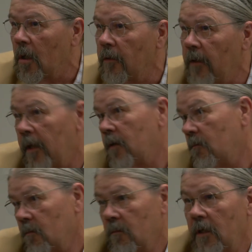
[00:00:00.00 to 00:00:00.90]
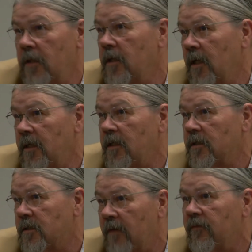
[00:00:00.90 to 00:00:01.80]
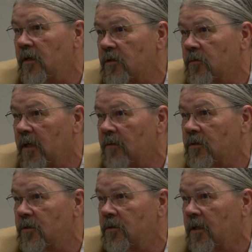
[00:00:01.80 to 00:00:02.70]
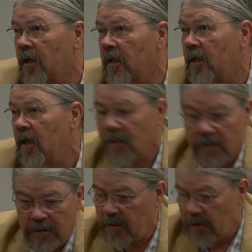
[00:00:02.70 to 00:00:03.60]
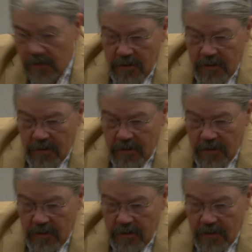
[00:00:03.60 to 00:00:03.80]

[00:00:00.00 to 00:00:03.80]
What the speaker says: that in the 1970s, when I was doing archaeology,